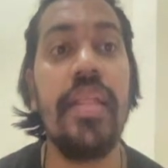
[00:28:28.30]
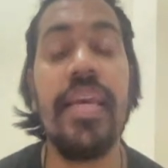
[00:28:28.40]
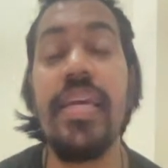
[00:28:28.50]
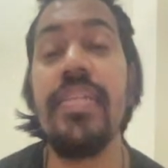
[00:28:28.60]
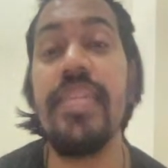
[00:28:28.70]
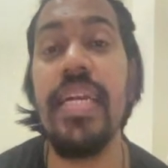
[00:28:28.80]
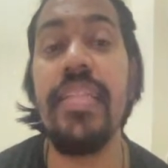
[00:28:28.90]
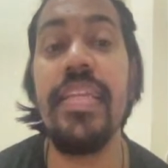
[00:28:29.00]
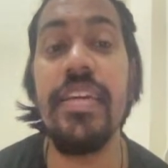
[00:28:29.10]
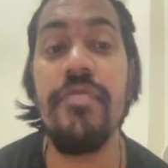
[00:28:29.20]
they can
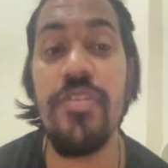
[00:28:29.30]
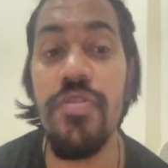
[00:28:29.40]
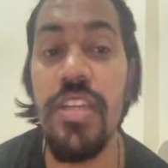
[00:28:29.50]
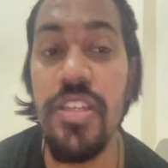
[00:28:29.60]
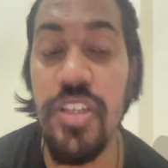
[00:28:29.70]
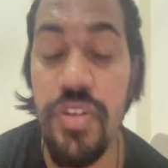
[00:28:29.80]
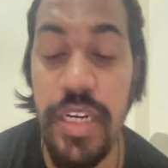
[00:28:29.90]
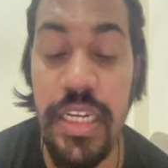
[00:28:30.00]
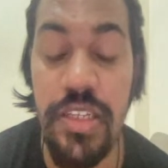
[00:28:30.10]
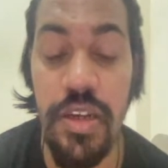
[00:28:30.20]
send the request to the
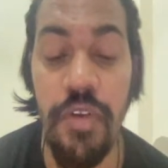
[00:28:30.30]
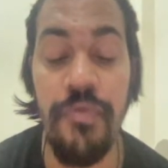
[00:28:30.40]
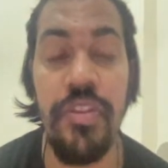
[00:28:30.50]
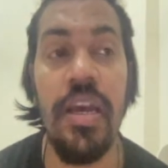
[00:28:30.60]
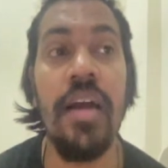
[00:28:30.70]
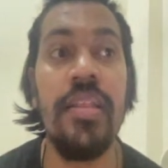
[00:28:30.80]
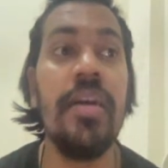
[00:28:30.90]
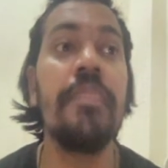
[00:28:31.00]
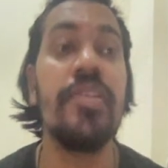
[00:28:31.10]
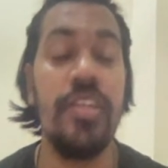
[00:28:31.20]
registries of the
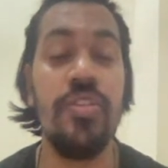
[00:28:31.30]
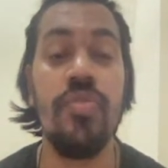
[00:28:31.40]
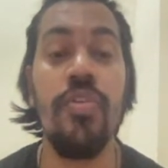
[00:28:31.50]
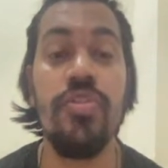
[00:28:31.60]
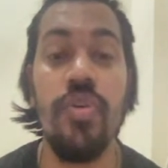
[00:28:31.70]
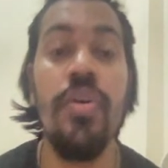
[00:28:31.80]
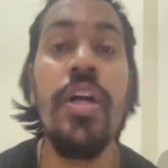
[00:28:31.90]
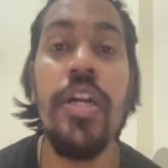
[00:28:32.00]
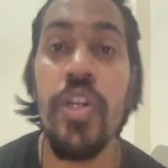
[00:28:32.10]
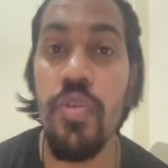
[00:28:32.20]
other machines also
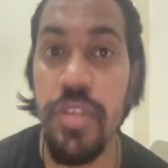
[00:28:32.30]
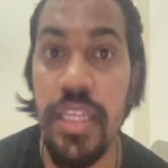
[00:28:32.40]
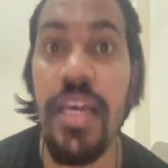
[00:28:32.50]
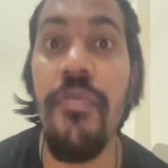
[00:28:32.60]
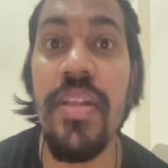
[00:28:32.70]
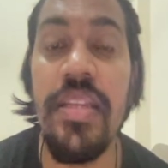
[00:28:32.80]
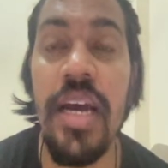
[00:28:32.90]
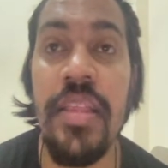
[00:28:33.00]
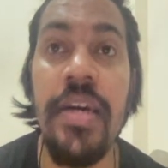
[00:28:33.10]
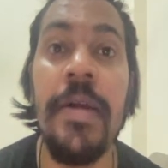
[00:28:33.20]
to see the what
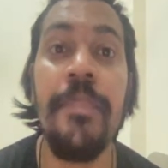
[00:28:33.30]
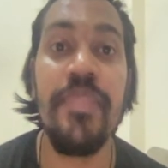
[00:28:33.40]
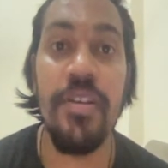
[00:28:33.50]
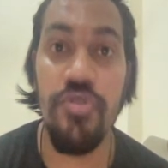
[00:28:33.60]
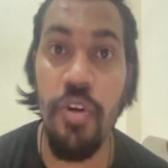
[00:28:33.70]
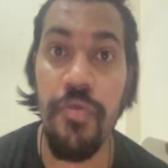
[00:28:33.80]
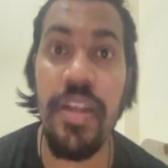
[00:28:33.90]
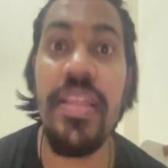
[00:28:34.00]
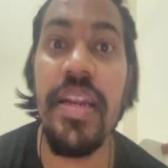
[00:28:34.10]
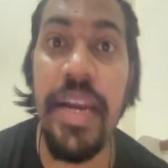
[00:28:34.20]
other
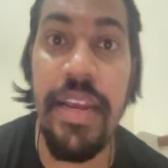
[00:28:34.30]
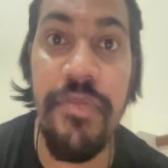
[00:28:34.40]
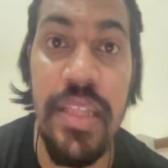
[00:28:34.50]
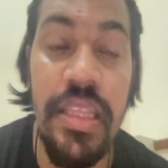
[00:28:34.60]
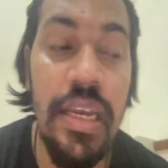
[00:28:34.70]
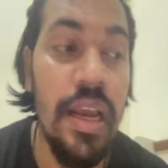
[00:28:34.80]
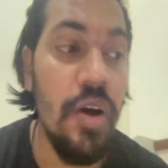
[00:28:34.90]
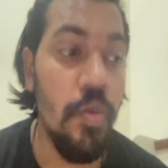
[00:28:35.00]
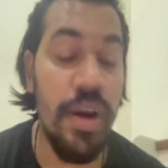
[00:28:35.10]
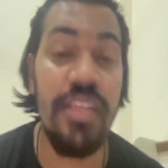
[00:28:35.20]
software they're running with,
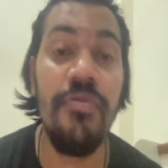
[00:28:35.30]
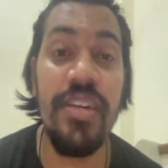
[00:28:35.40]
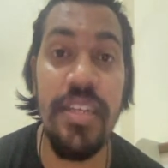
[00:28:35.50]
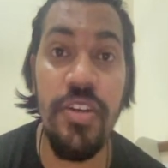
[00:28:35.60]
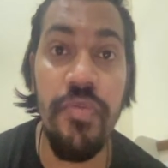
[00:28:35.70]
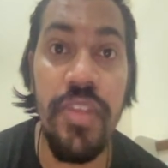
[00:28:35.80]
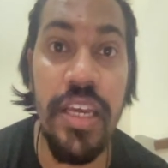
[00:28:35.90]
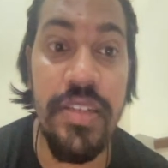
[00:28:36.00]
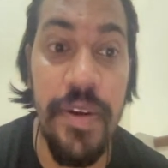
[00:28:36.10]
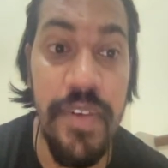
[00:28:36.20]
what are the version of
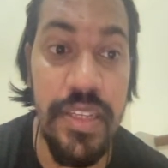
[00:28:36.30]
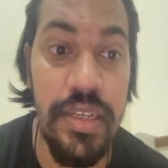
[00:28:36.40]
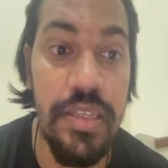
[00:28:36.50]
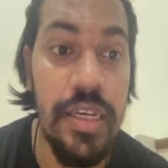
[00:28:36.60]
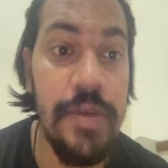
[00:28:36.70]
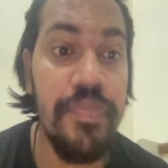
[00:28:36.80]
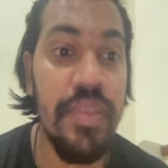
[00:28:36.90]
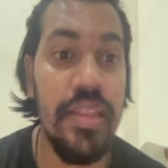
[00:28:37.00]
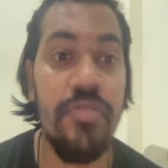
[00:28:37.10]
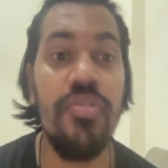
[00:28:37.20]
their services.
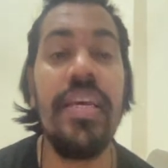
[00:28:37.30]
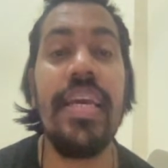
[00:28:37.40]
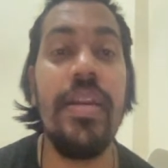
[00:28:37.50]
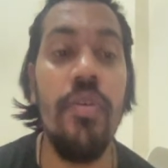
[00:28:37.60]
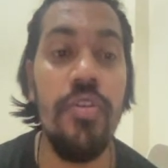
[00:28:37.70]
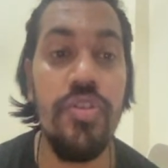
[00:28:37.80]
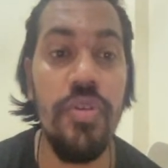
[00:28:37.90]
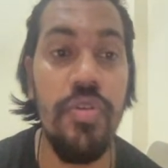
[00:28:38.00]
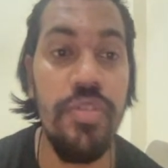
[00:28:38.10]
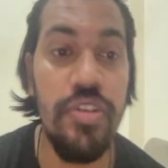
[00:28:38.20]
So they can
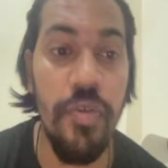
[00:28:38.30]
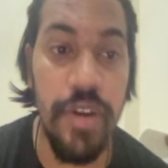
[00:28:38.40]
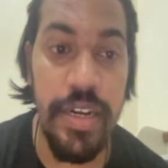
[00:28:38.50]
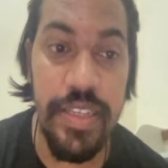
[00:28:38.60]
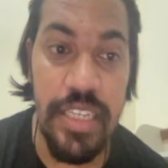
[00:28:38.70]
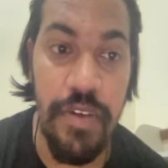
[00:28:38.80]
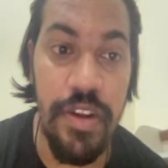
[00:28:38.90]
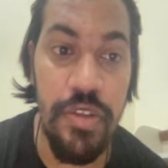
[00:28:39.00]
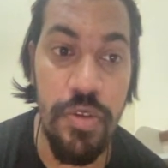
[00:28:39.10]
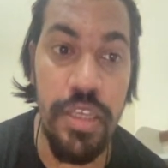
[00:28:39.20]
also do the software
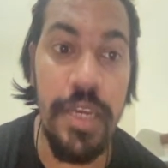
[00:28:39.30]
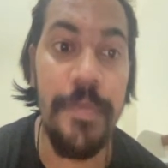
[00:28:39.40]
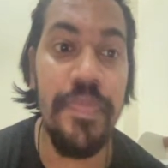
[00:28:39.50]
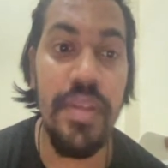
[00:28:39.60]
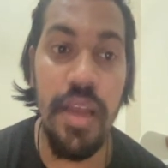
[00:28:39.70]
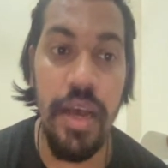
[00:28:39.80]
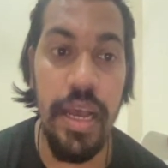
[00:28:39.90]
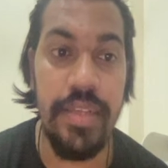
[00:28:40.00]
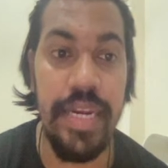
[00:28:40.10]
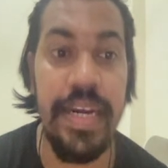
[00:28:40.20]
discovery through the
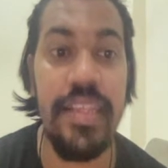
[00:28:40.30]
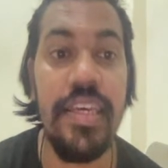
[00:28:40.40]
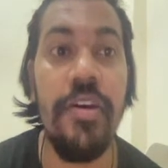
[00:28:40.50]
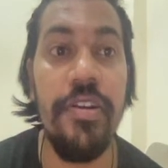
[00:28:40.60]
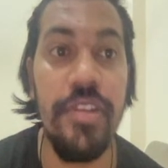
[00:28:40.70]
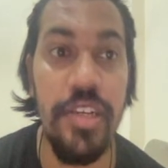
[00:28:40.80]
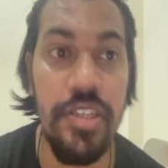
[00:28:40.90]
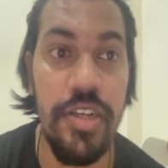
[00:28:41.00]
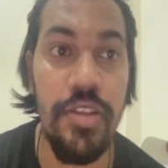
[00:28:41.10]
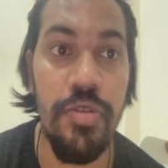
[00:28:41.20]
sending the code to the
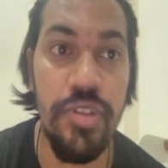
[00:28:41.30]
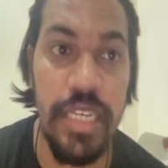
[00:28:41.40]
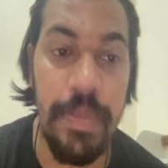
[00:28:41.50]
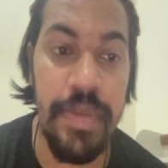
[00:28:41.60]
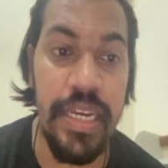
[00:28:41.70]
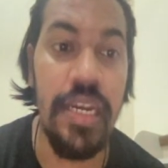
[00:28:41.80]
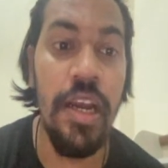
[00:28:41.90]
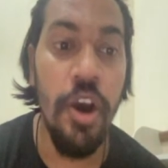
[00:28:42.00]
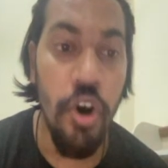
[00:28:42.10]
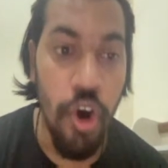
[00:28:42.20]
register through CMD
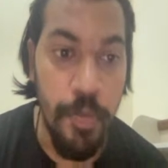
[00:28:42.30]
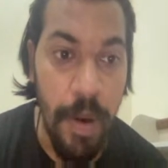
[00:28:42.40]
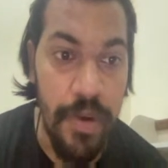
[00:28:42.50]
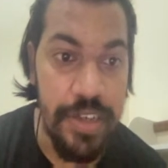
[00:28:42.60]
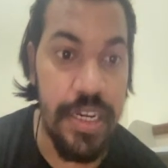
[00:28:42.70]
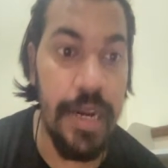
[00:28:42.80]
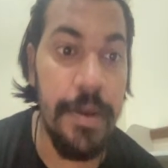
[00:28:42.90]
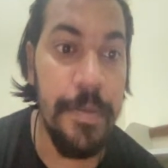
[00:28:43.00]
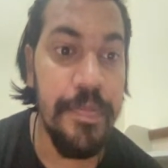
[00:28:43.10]
or PowerShell.